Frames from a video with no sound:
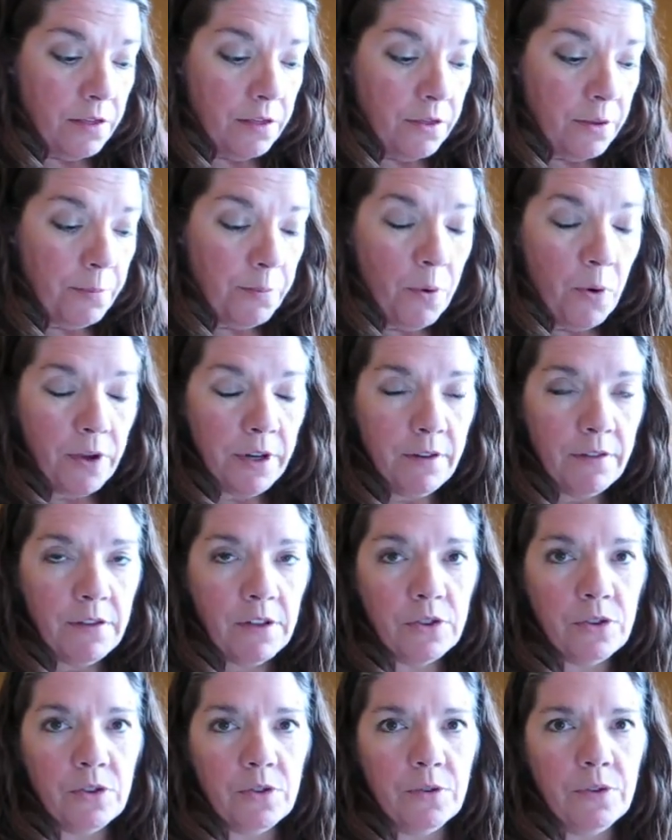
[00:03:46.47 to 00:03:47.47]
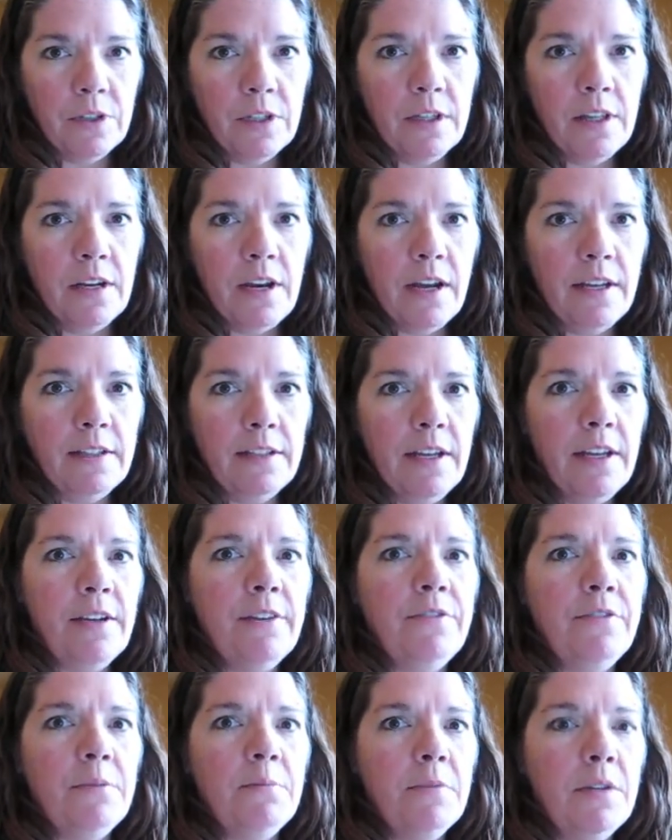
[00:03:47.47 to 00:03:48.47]
The point of the story that I
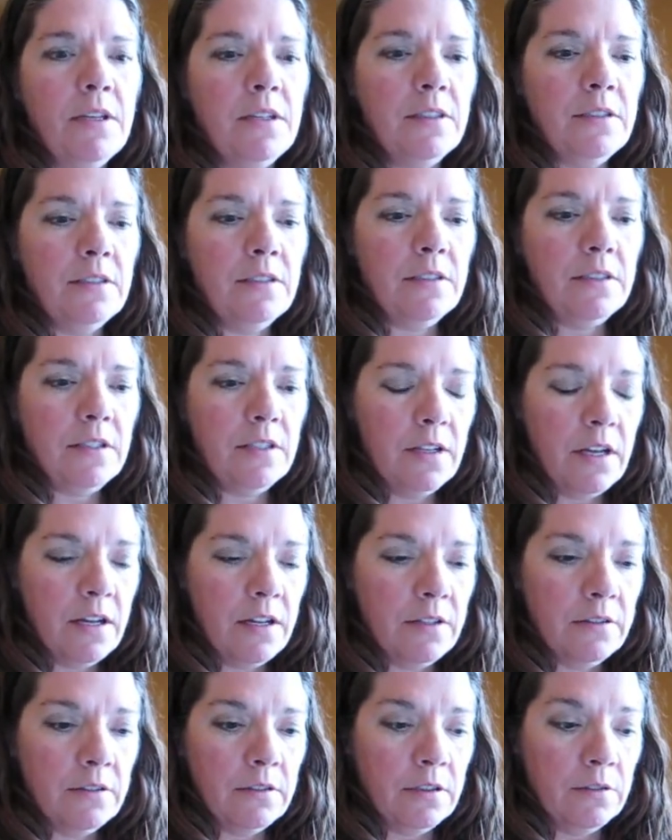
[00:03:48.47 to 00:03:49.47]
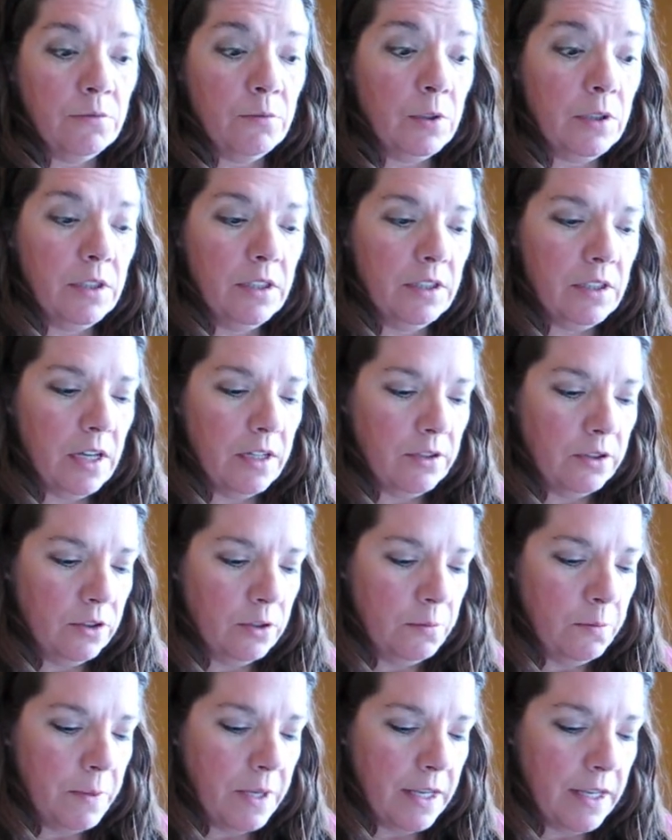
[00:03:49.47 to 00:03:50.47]
take from this uh, that really
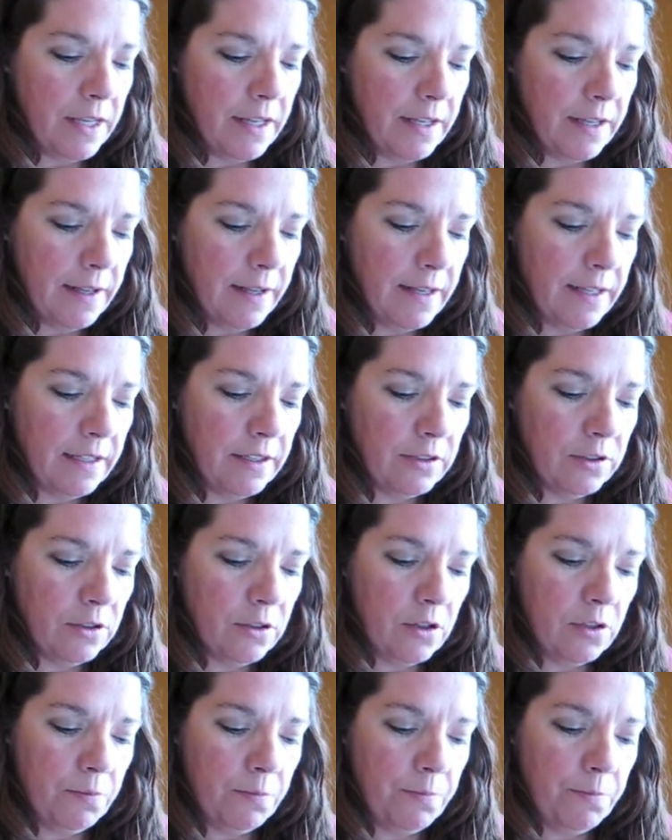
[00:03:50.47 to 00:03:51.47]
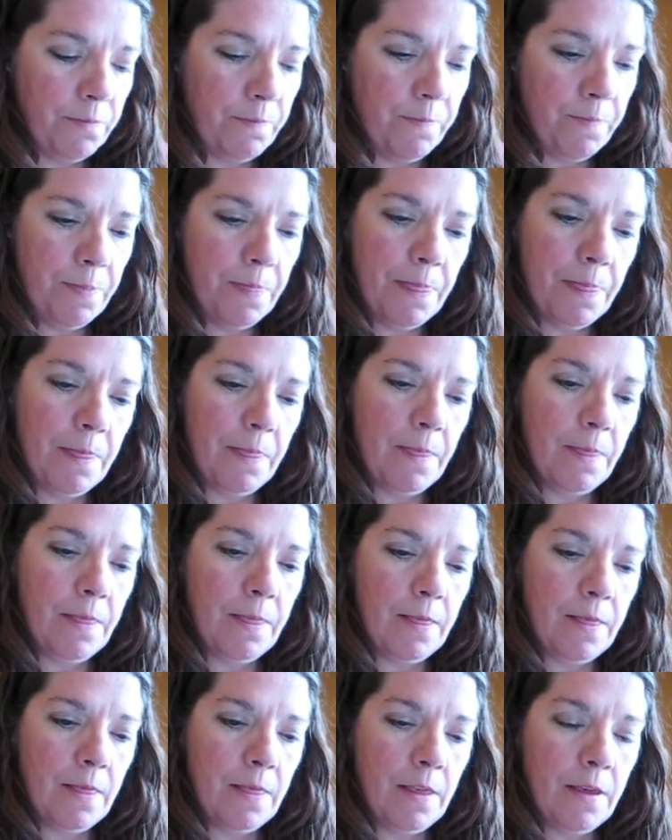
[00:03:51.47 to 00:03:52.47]
touches me is the
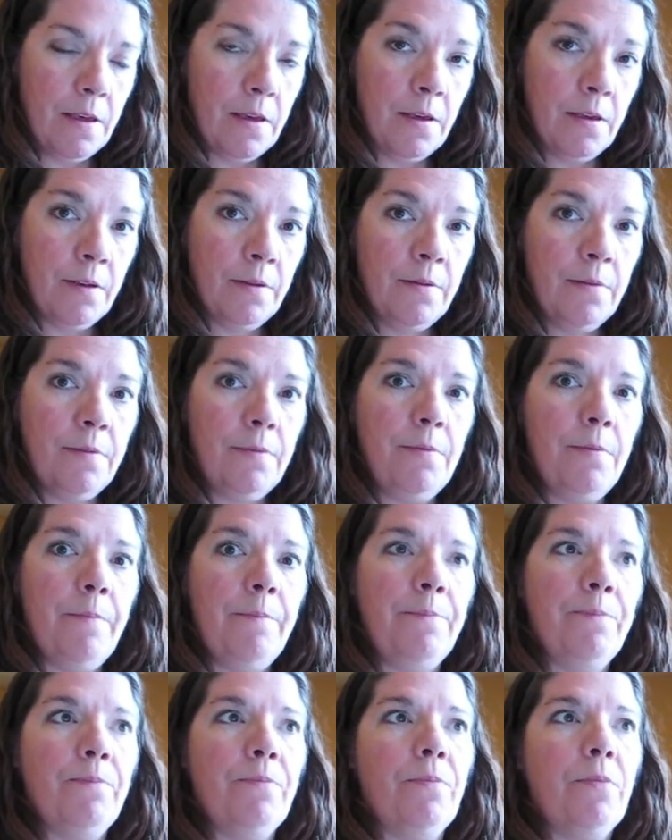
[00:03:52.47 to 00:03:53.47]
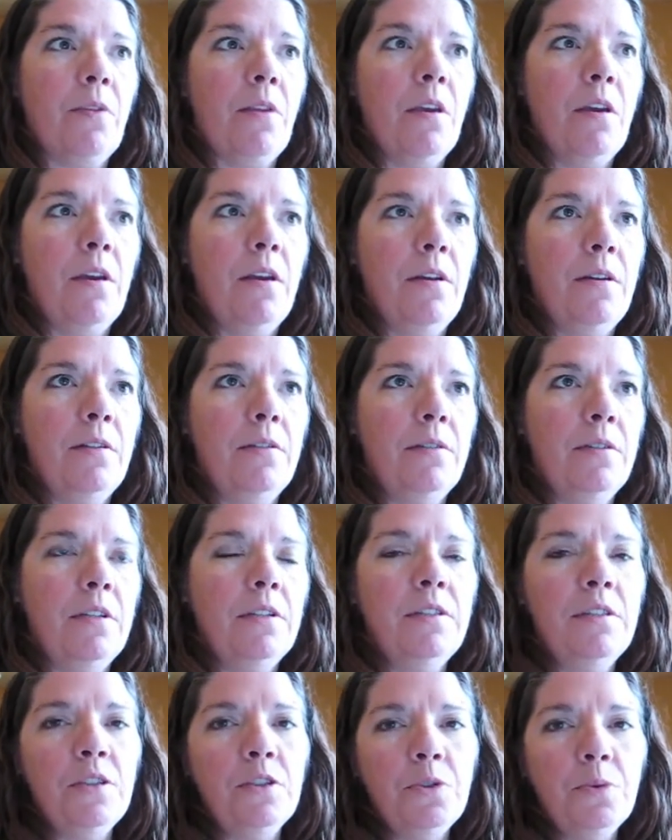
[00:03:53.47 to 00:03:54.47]
the
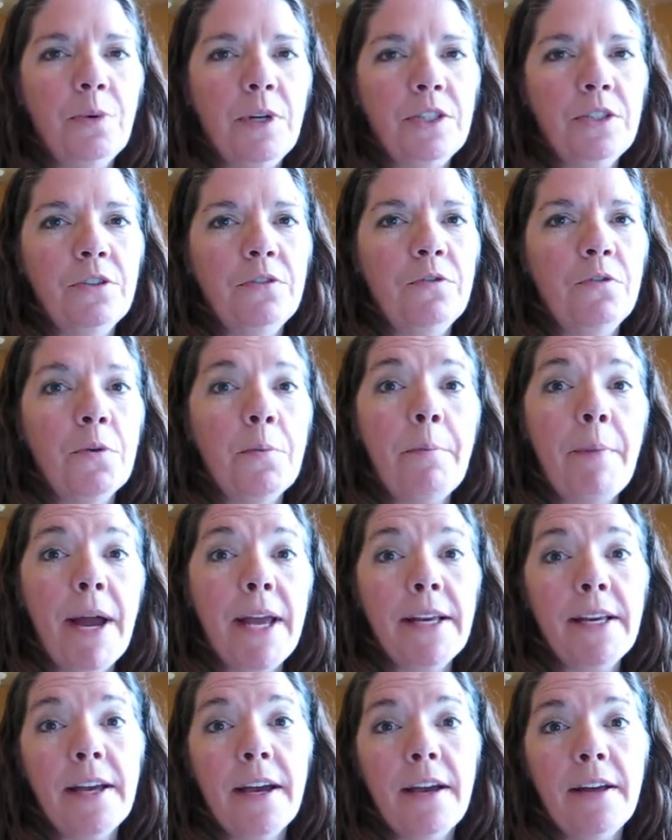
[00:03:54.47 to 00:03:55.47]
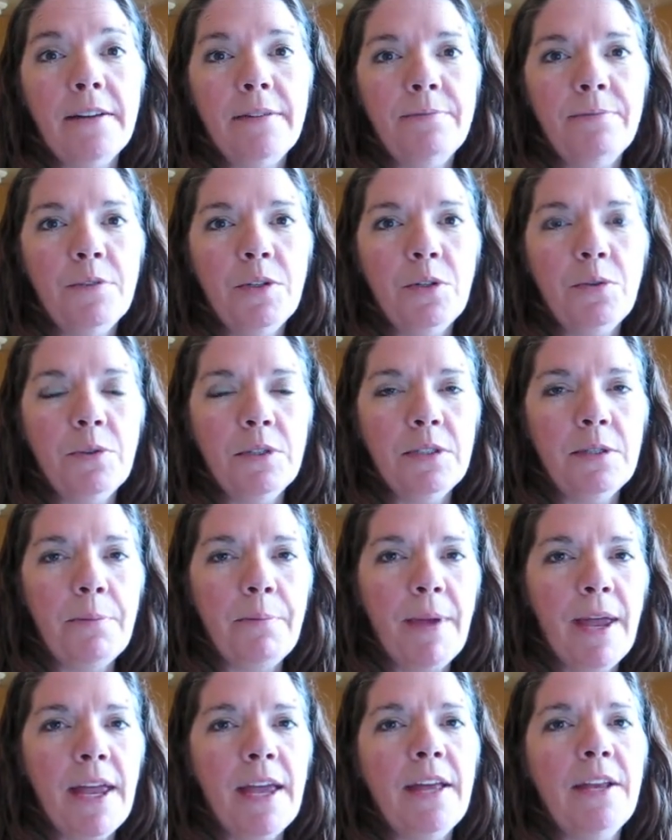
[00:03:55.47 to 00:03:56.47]
the situation for Micah, who is a
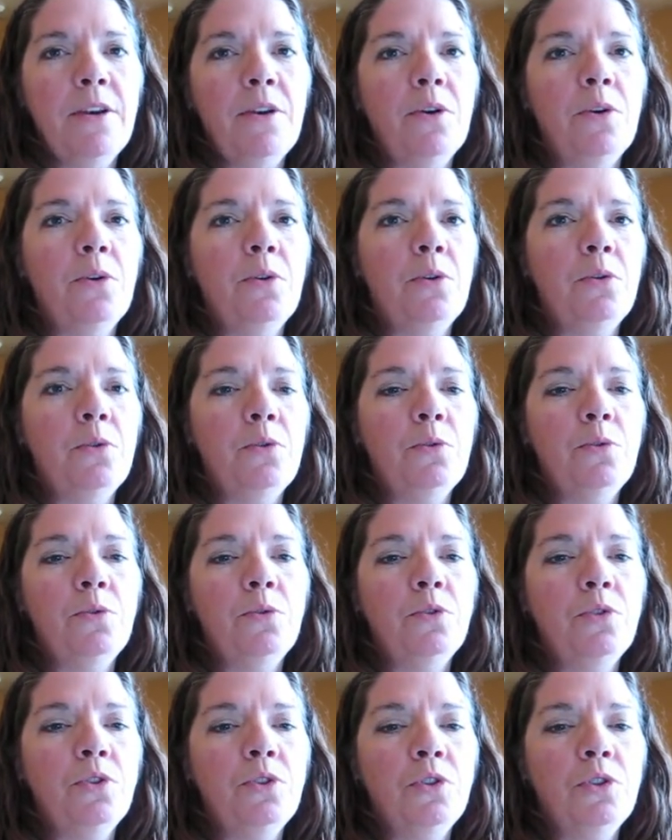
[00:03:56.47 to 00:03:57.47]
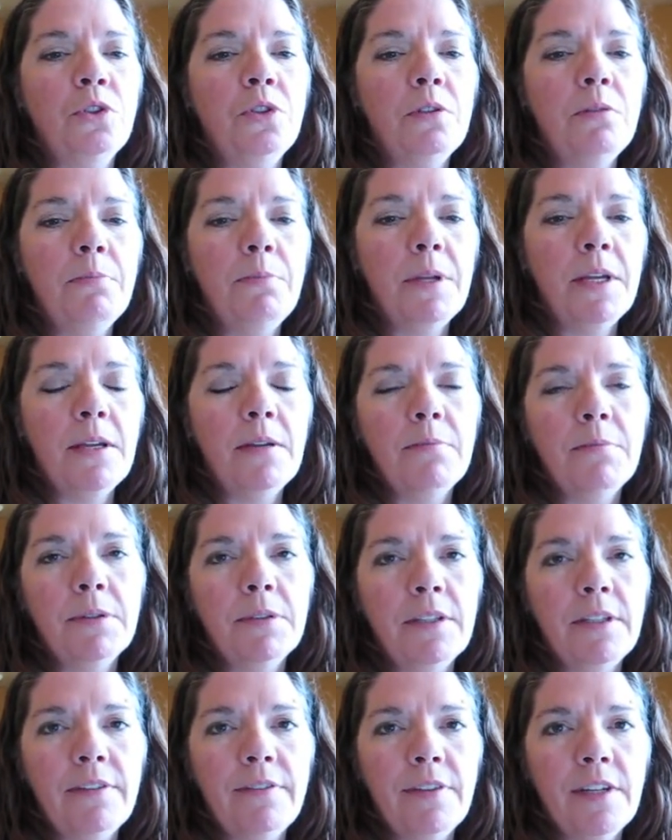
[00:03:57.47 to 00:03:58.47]
man who should be
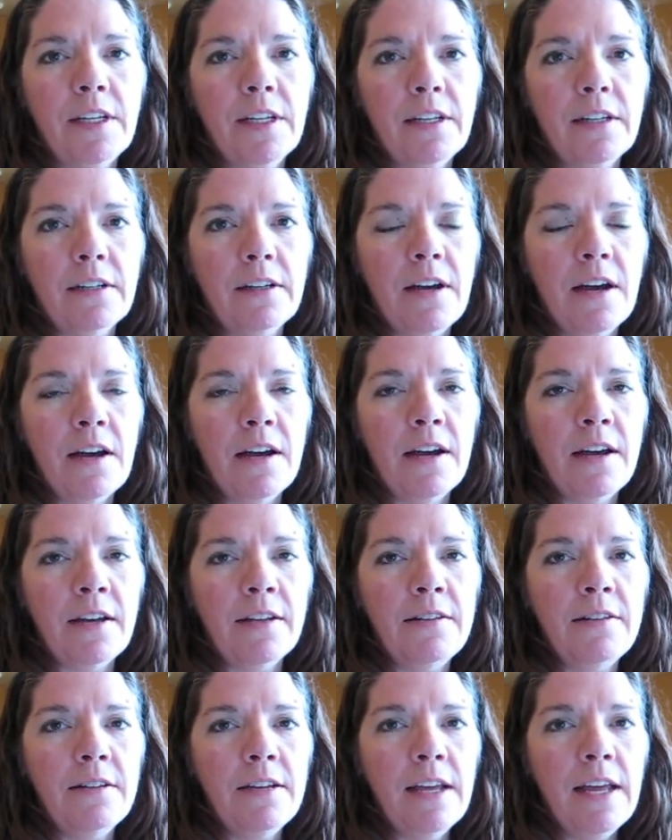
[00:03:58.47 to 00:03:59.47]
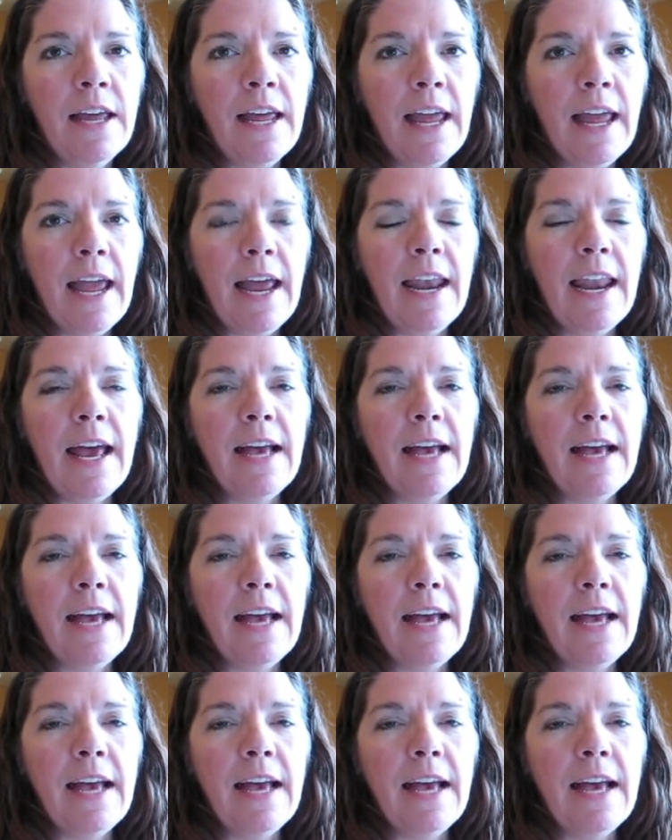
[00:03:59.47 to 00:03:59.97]
believing in God and